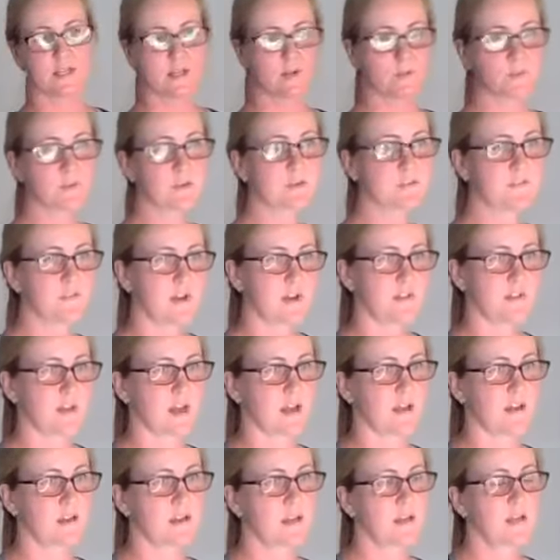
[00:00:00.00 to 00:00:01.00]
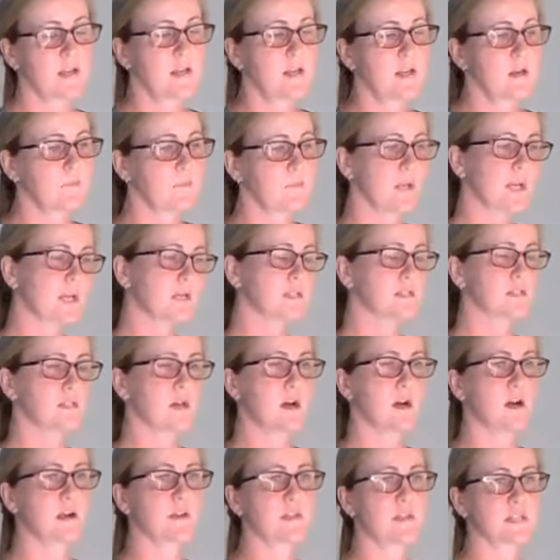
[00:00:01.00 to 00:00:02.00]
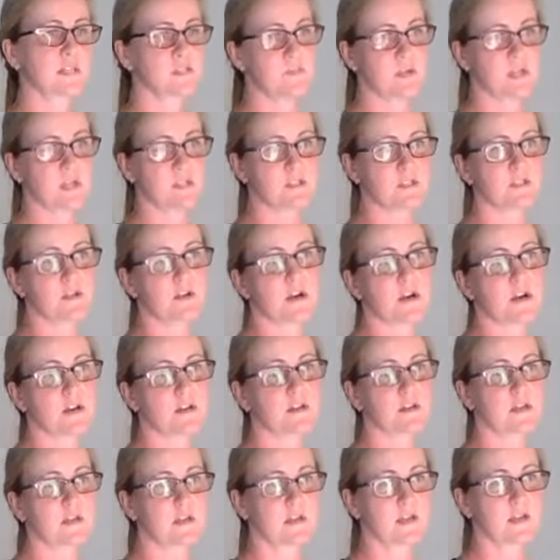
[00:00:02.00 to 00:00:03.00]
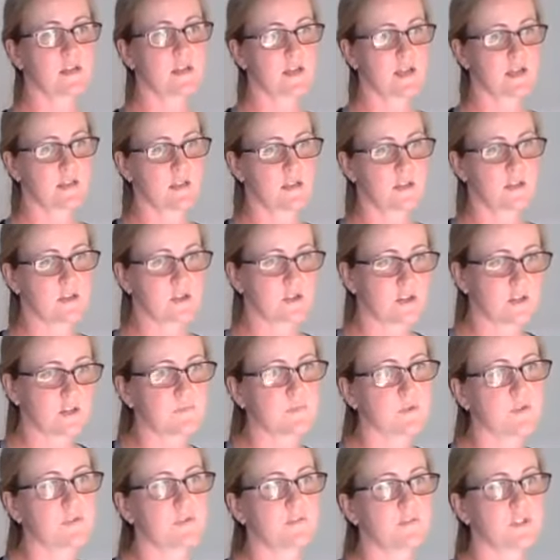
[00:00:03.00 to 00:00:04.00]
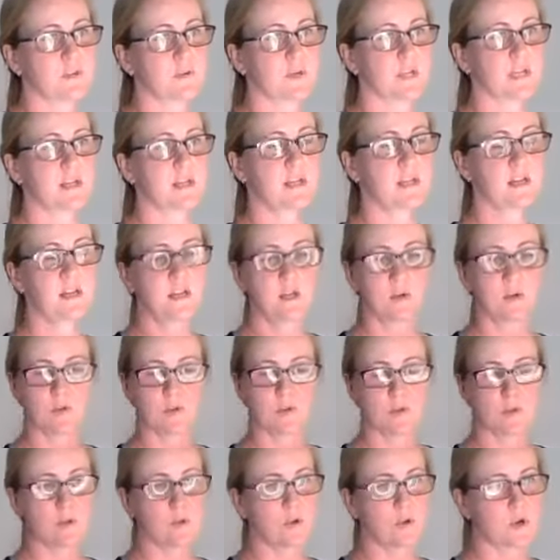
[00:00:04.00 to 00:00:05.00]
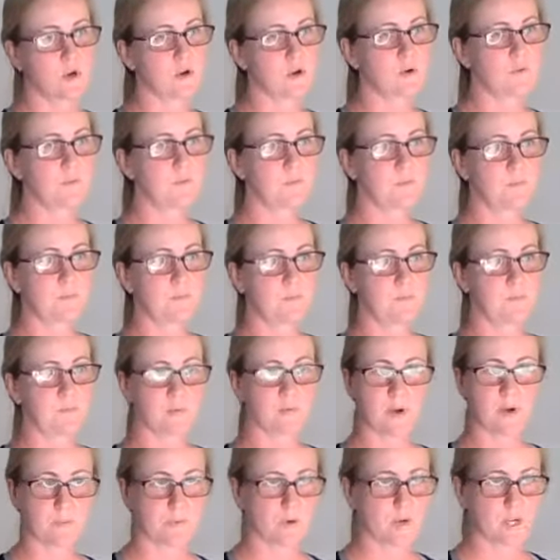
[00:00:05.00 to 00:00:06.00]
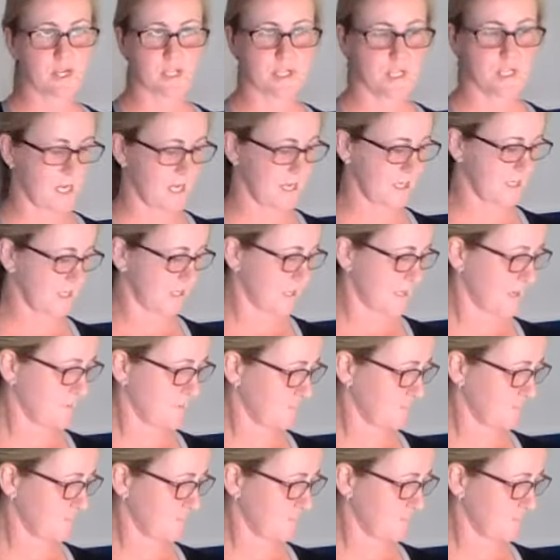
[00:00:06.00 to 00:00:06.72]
Get rid of all that. Pick a song that speaks to your heart, and then you're going to move to it with no preparation ahead of